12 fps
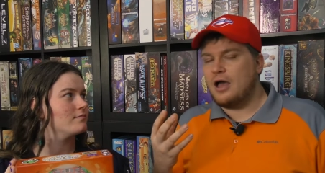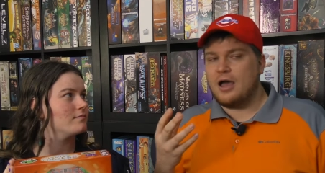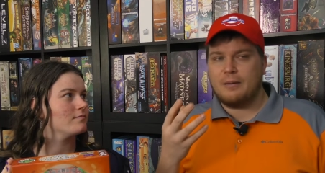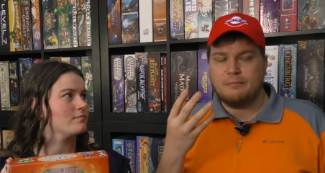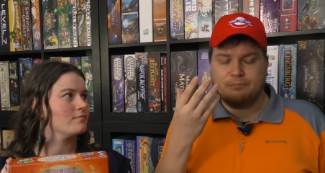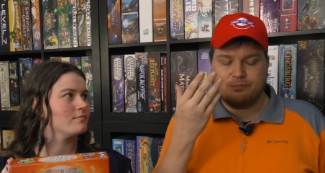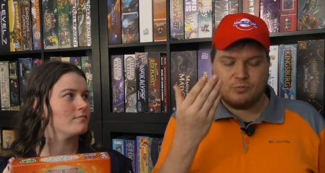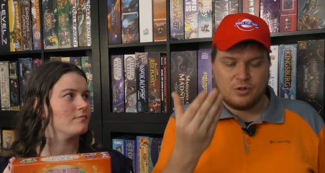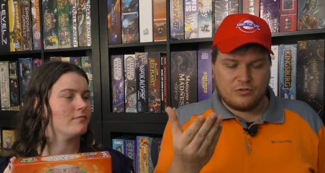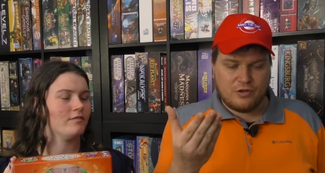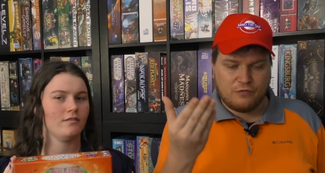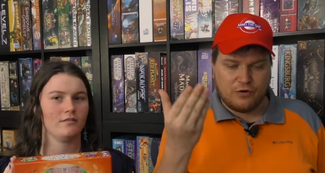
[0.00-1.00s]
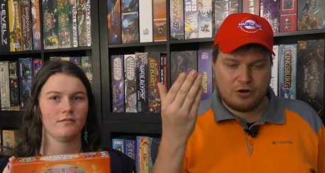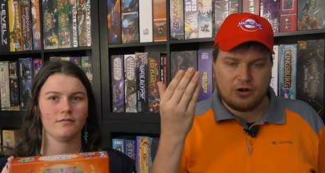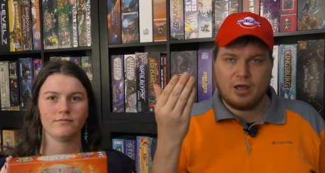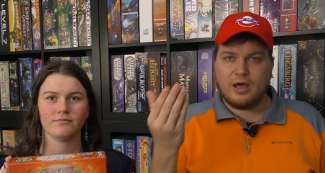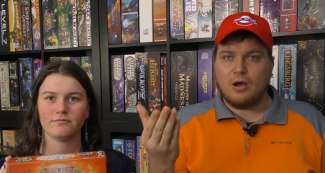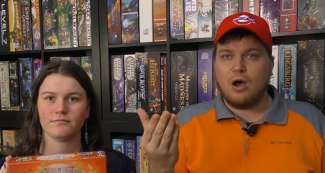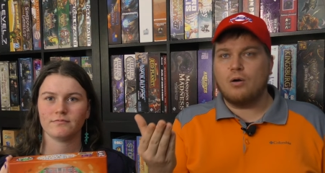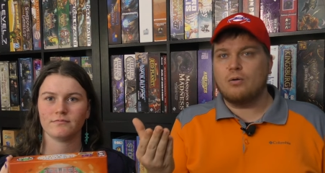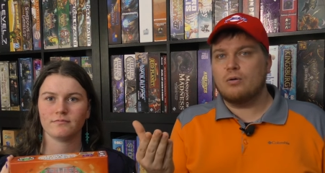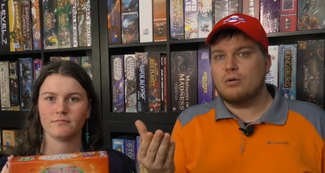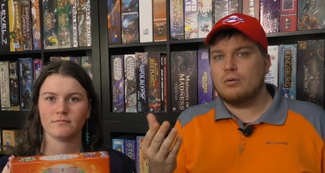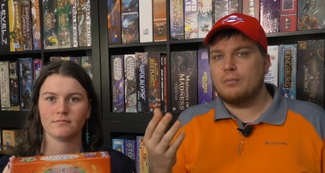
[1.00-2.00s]
Speaker 1: um, different... Uh,
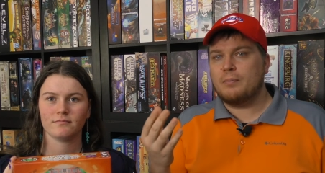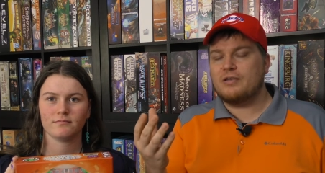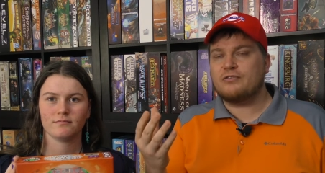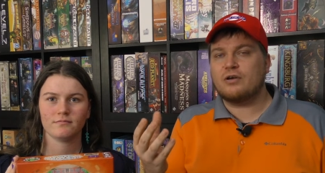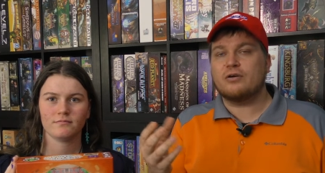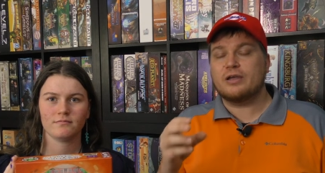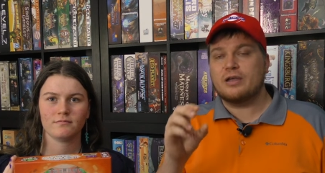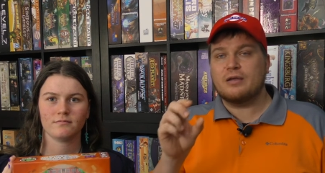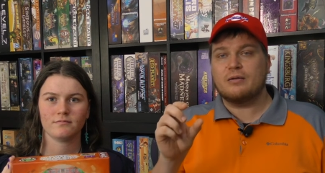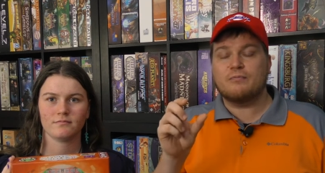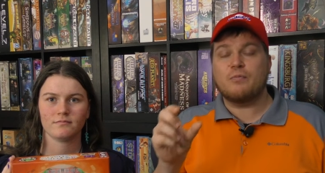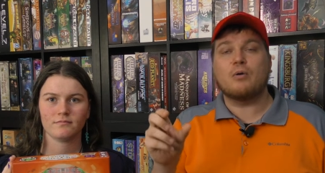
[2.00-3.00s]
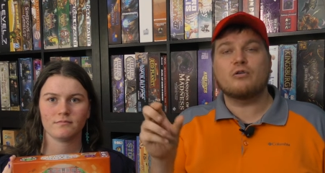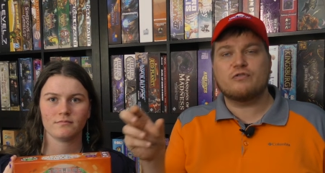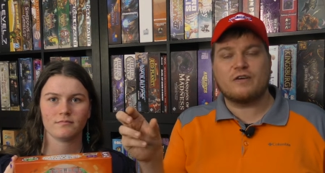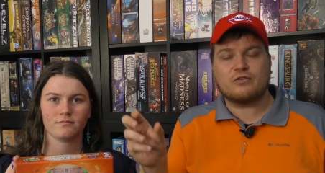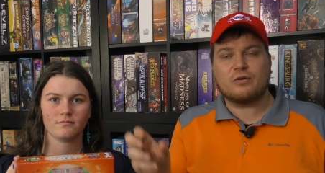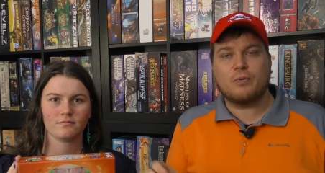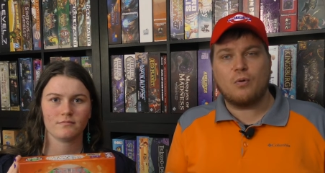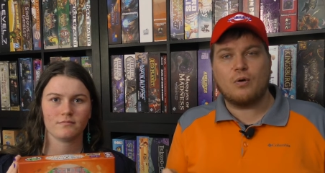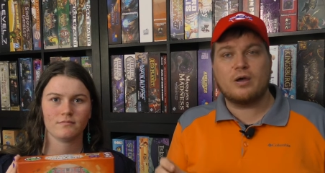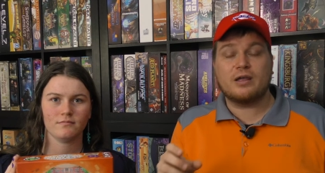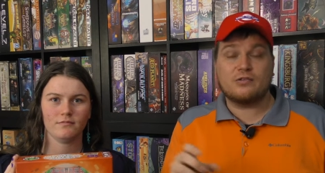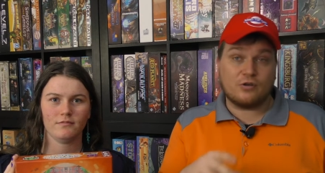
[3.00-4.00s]
basically bonus victory
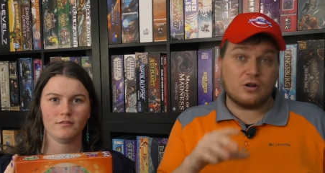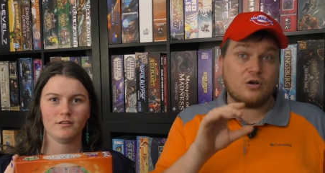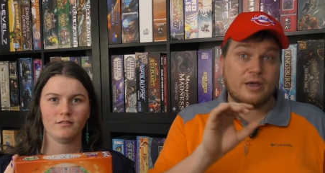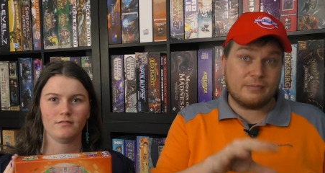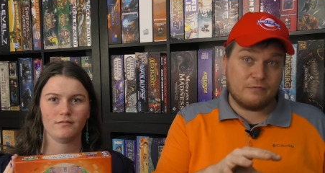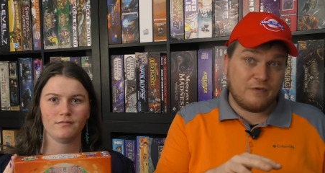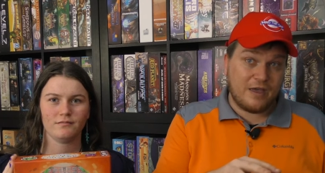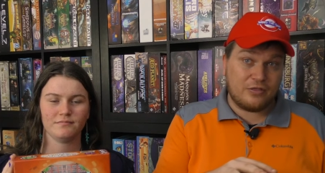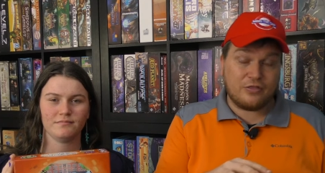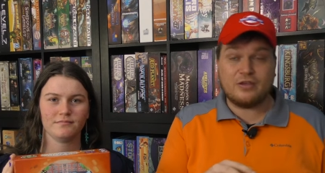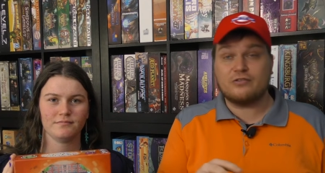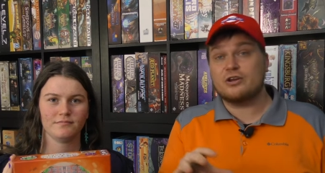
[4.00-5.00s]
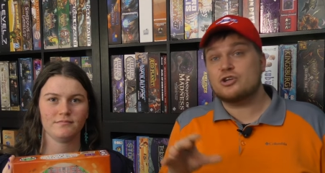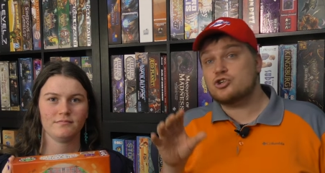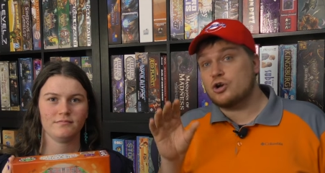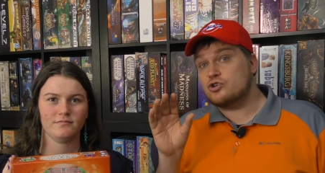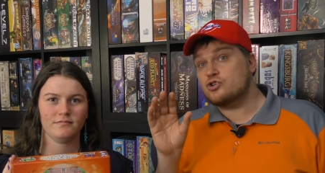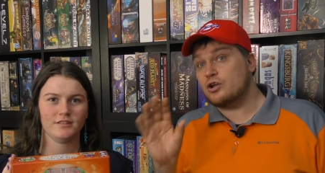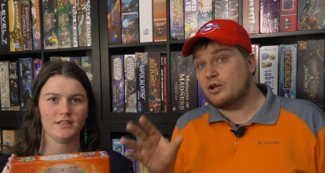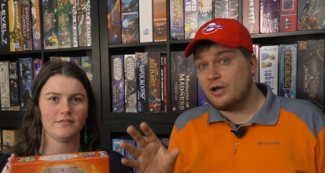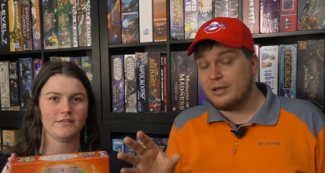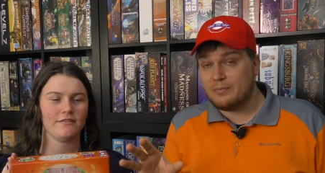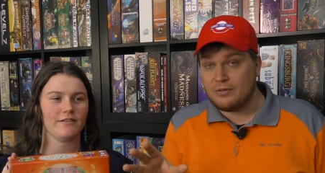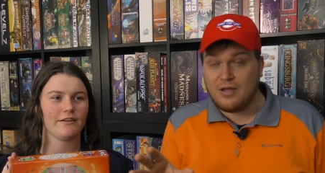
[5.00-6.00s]
points, or to claim faith things in the church, or
Speaker 2: to you
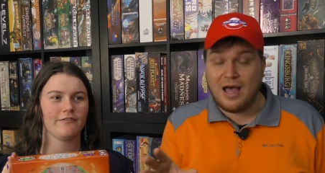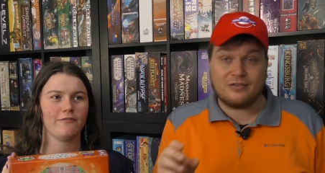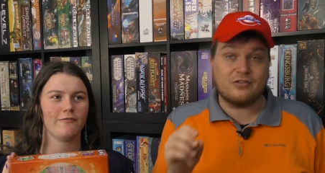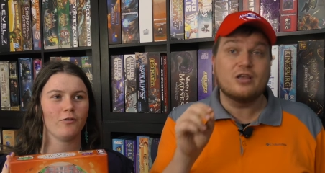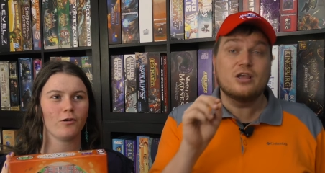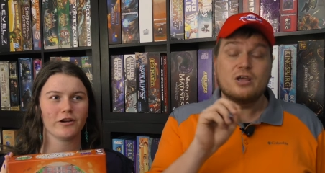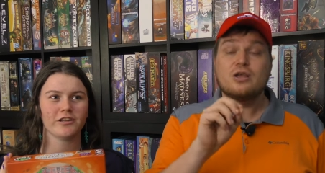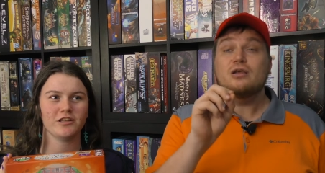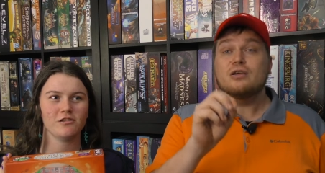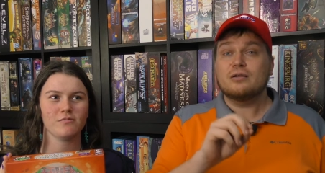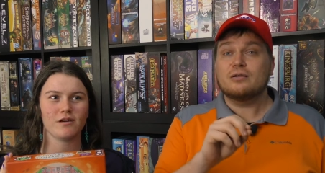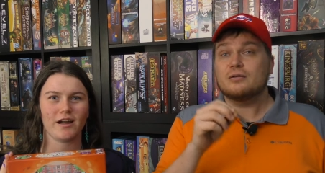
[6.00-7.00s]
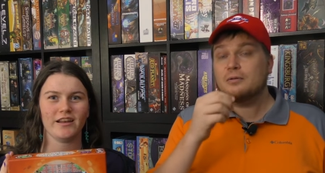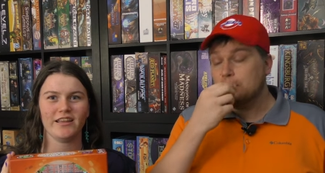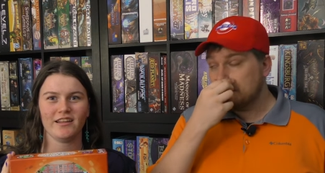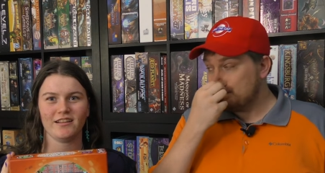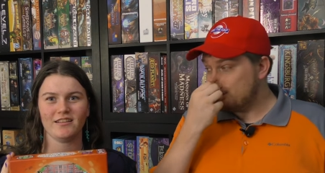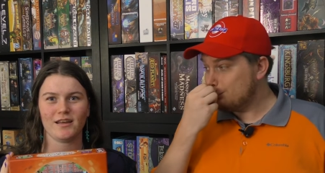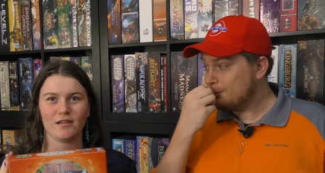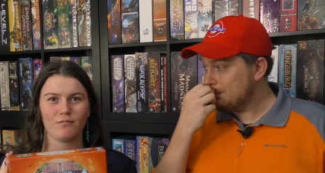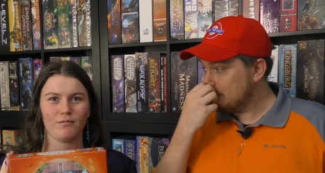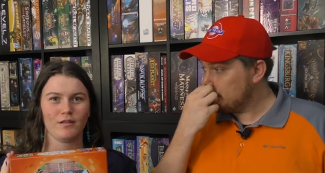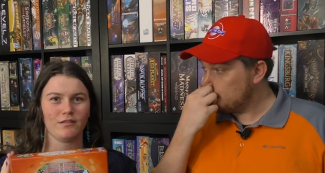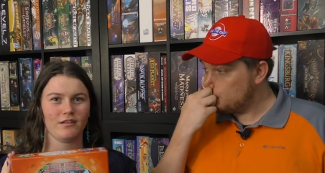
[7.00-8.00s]
claim have the like docks. Four cubes on it, and
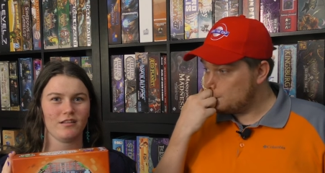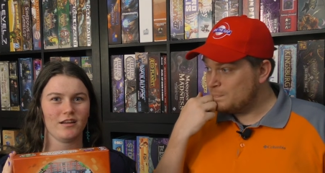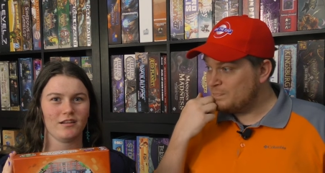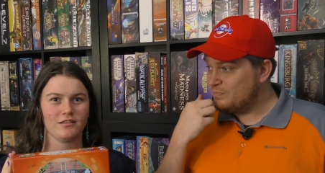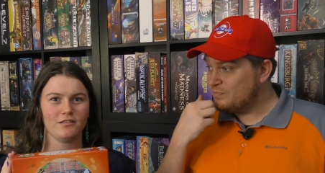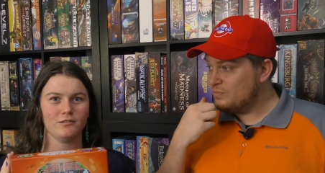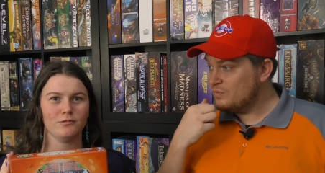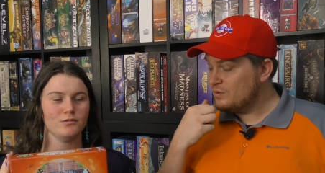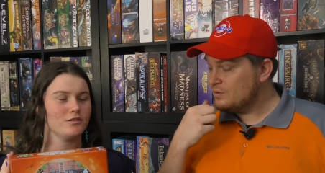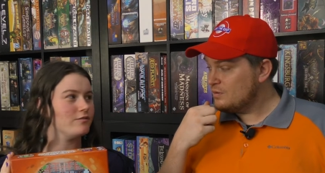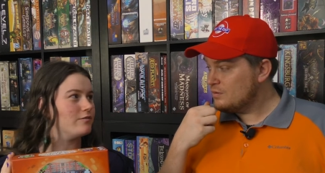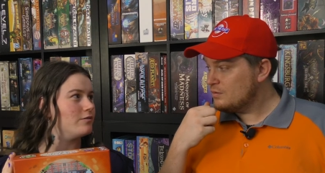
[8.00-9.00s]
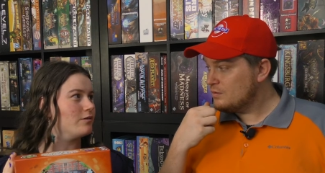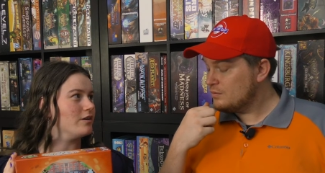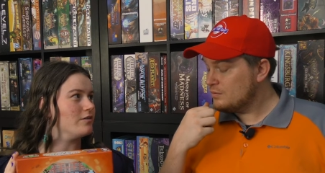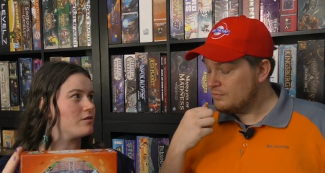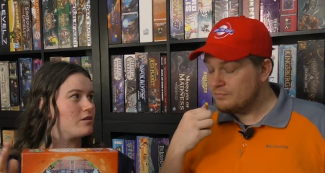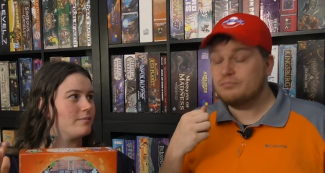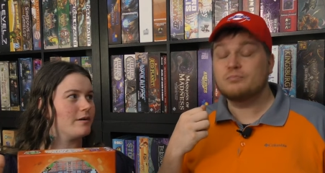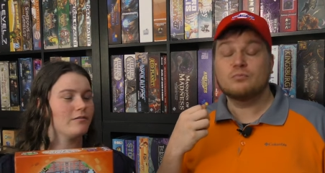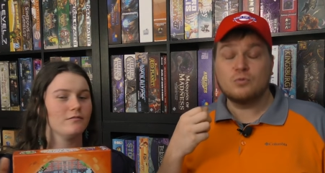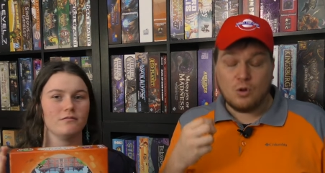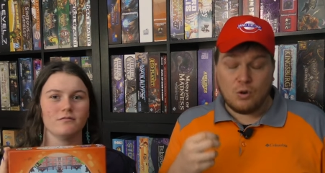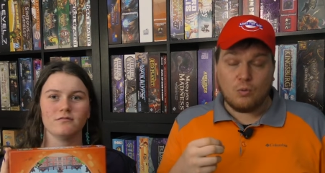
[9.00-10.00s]
that's wasting a lot of cubes if you want to use them
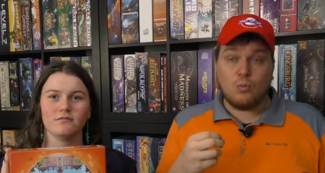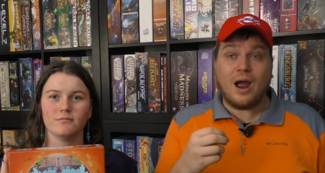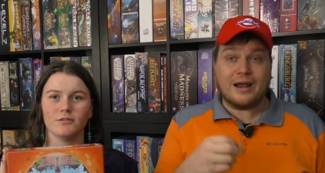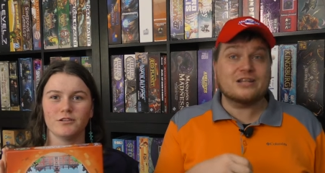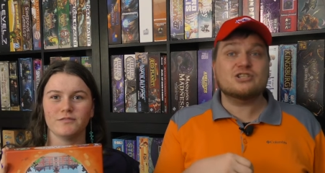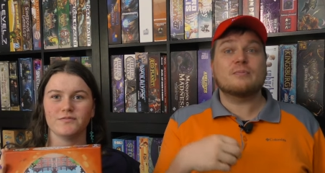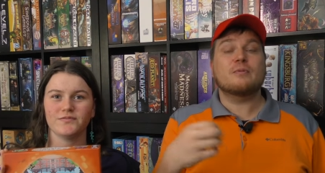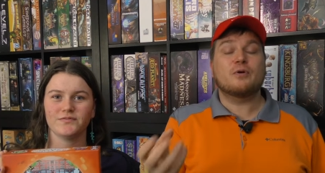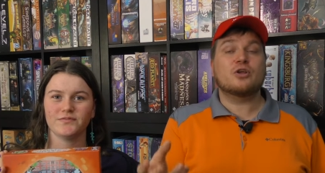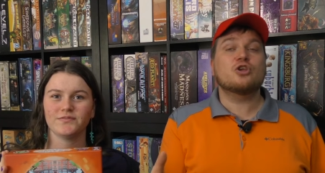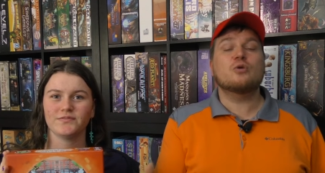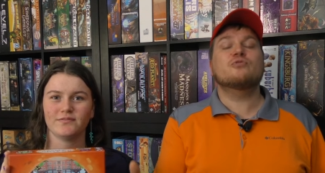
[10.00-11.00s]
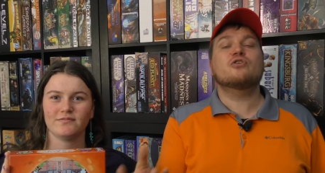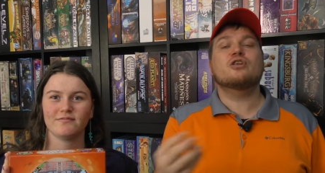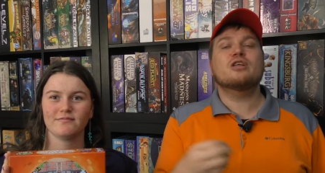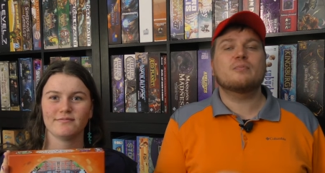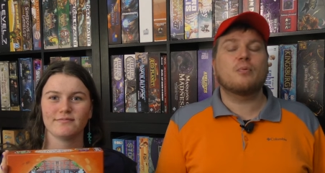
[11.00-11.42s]
out.
Speaker 1: Right, each time you put a cube, so you need to